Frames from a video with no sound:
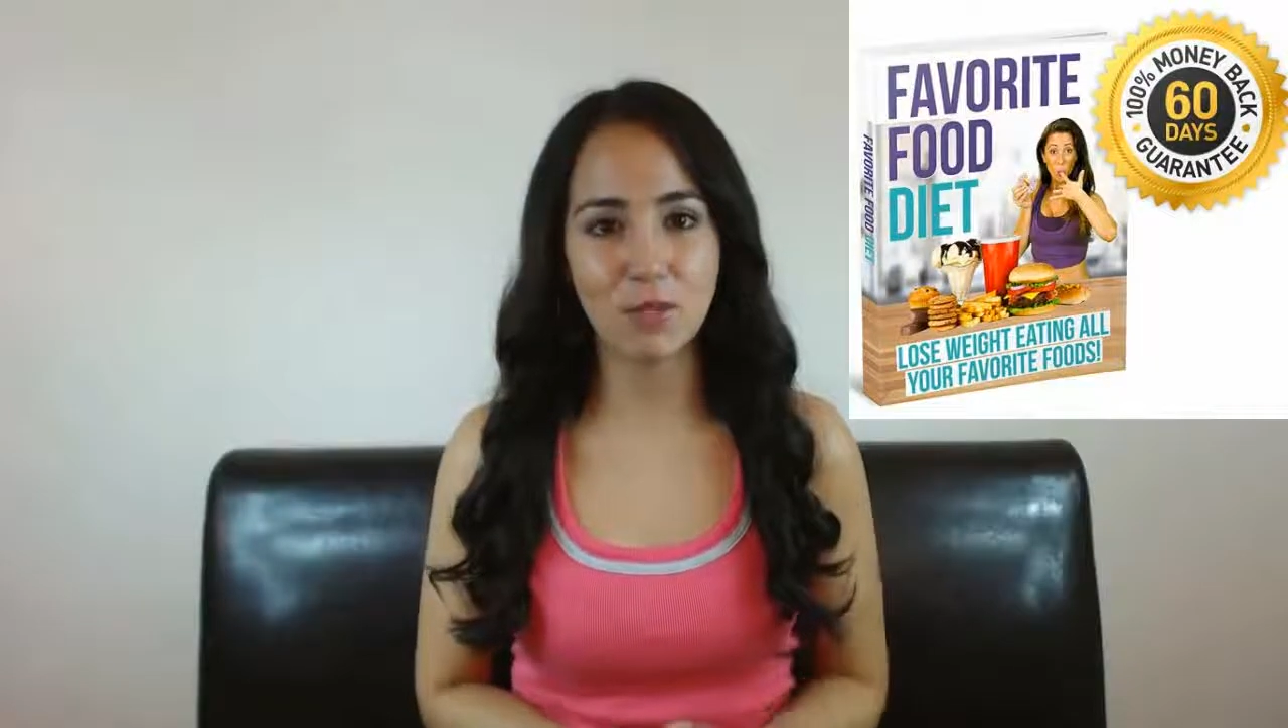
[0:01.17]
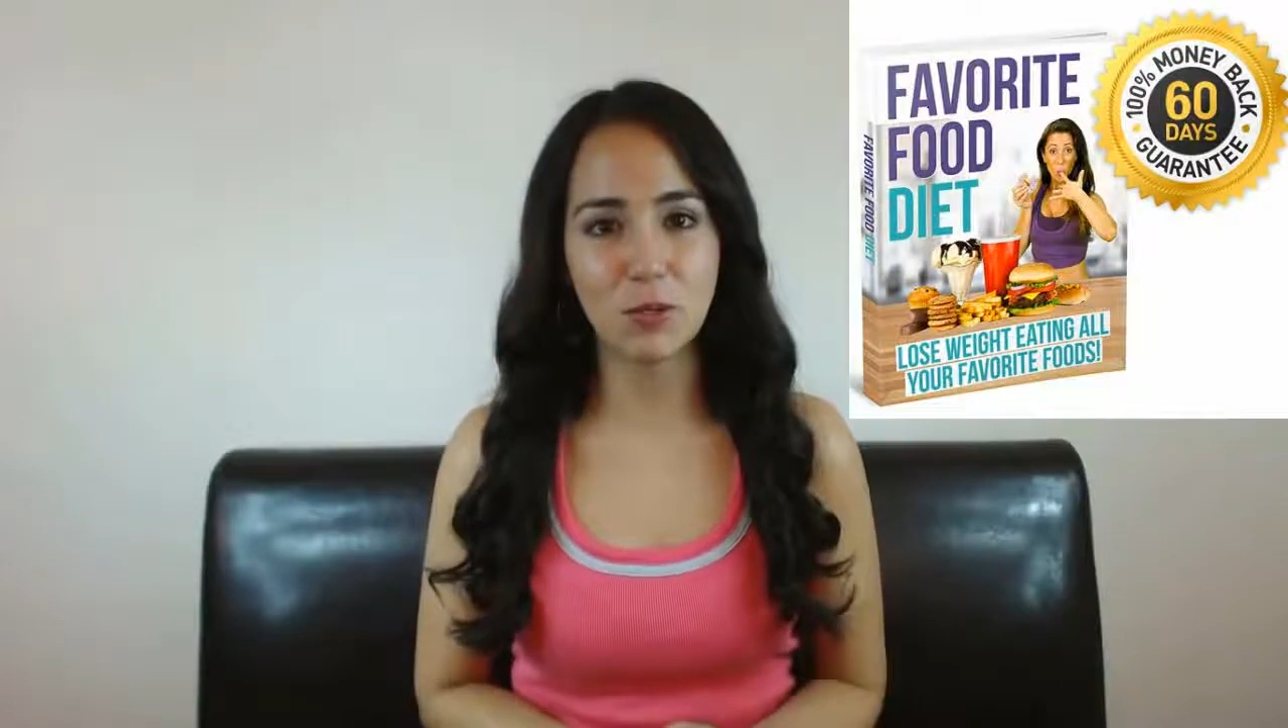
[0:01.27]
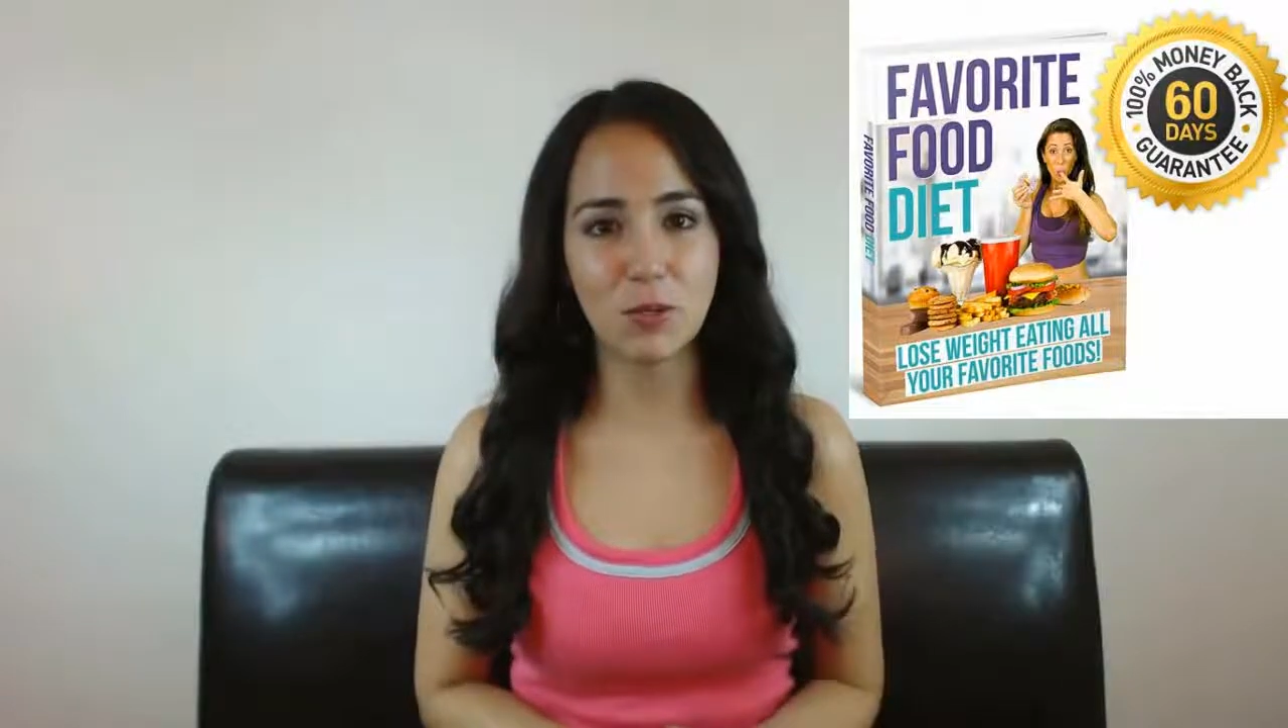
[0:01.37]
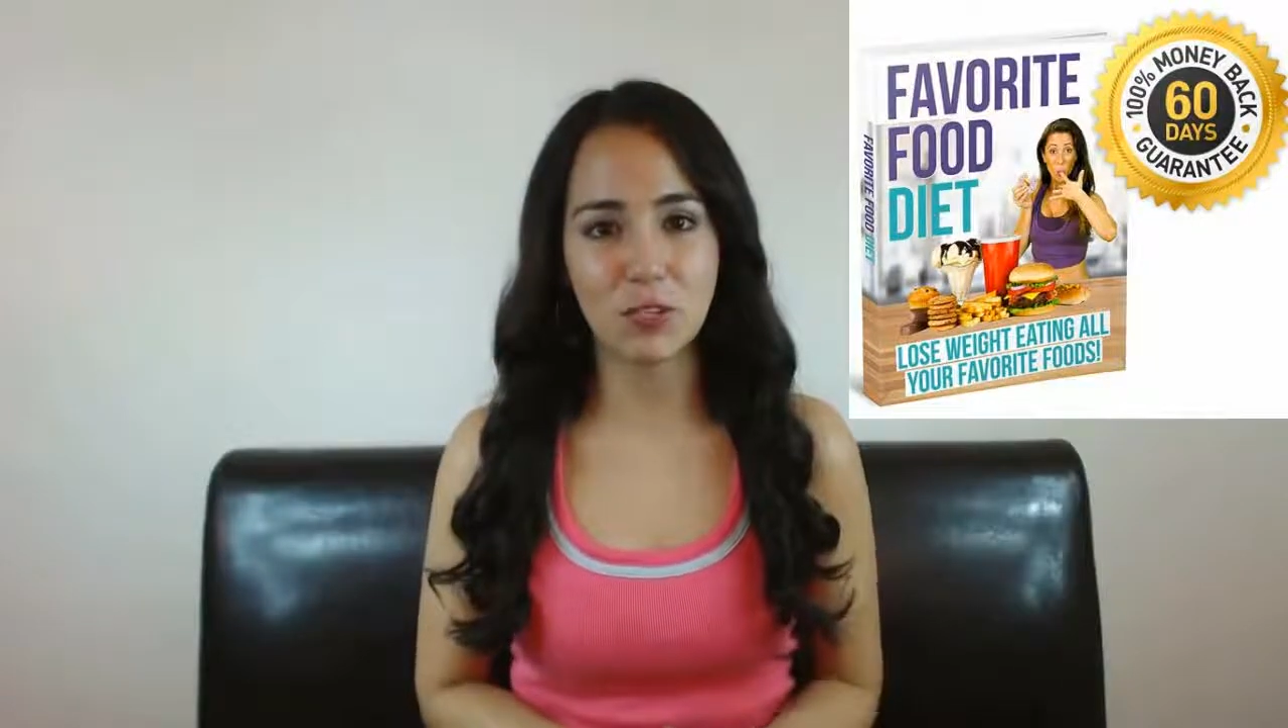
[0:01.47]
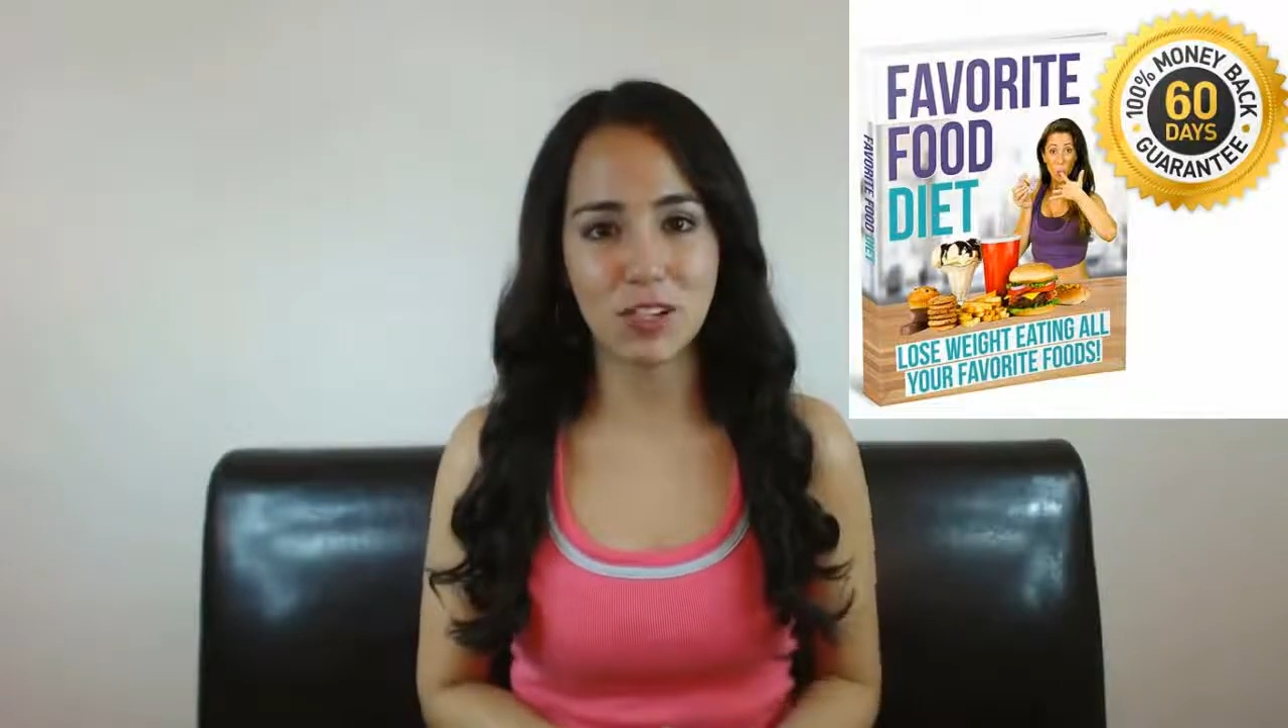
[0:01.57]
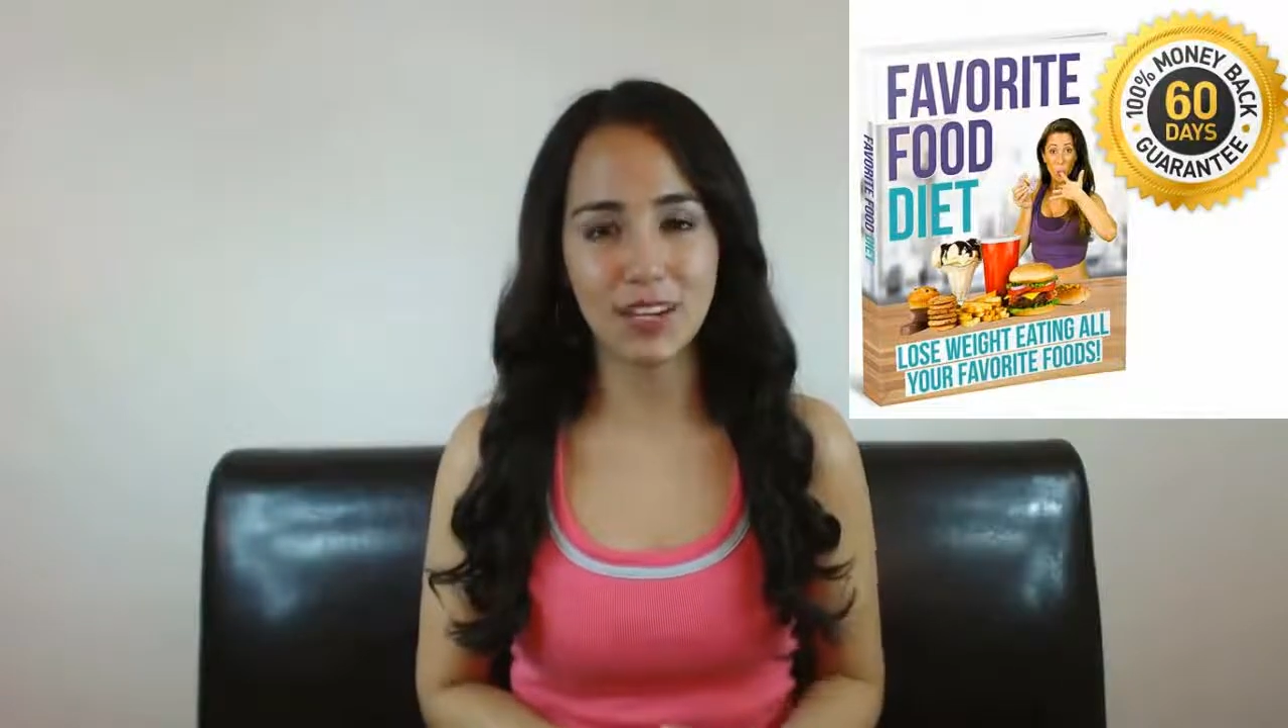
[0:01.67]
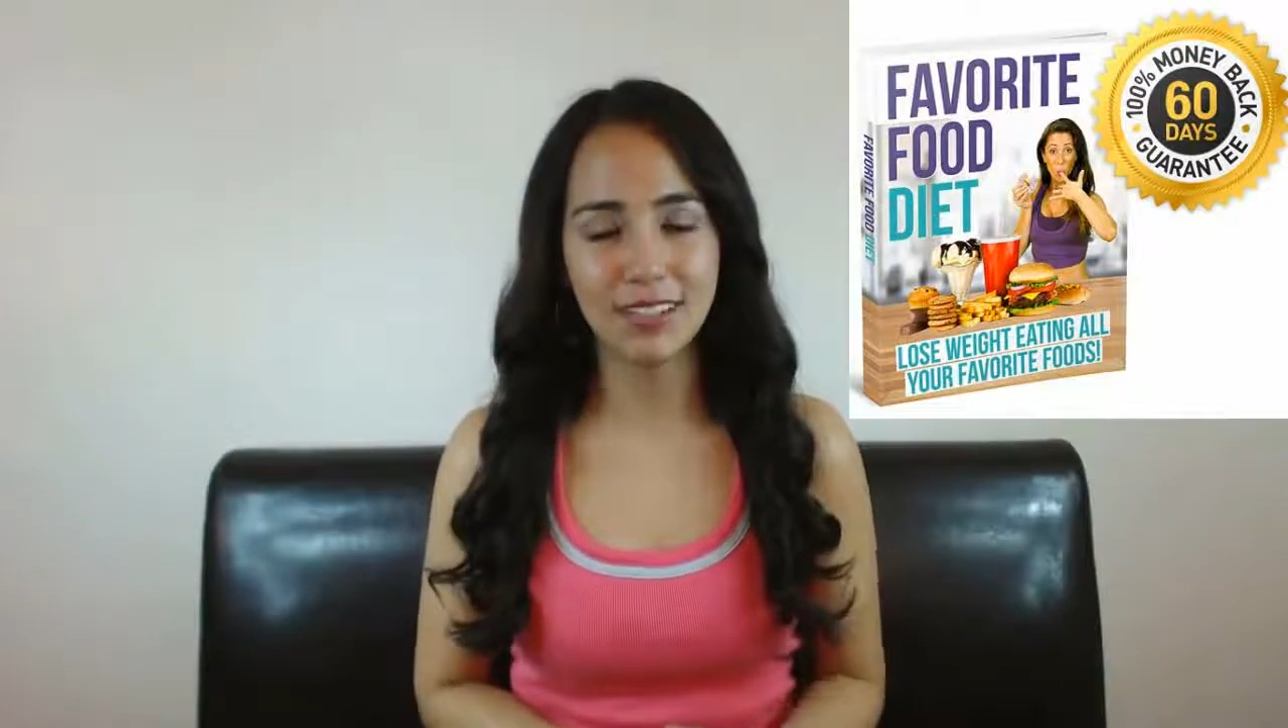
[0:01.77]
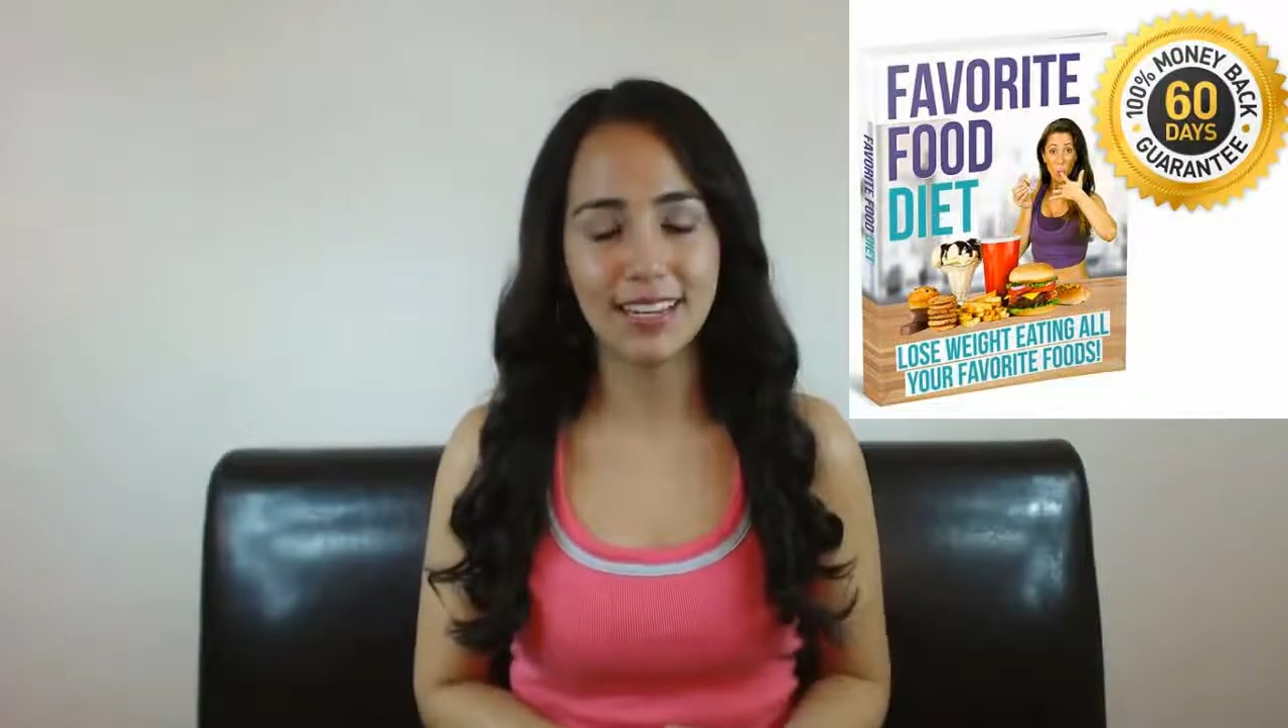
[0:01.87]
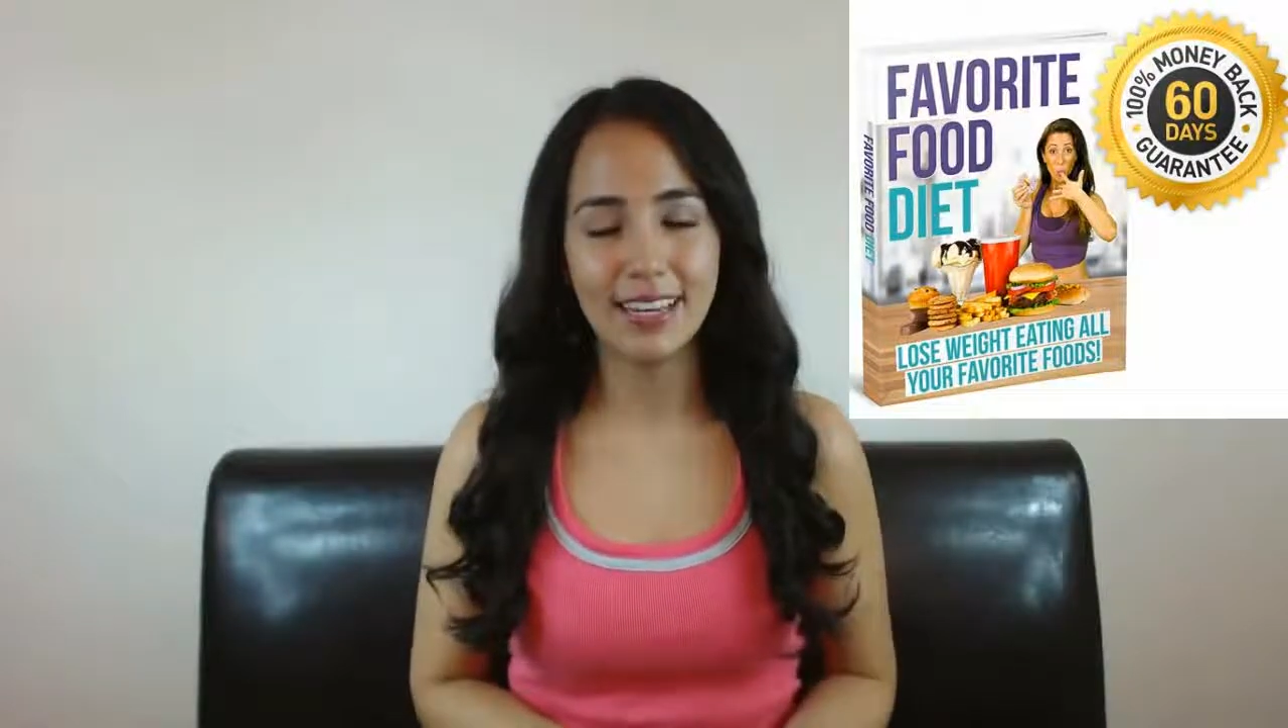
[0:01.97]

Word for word: is Patricia,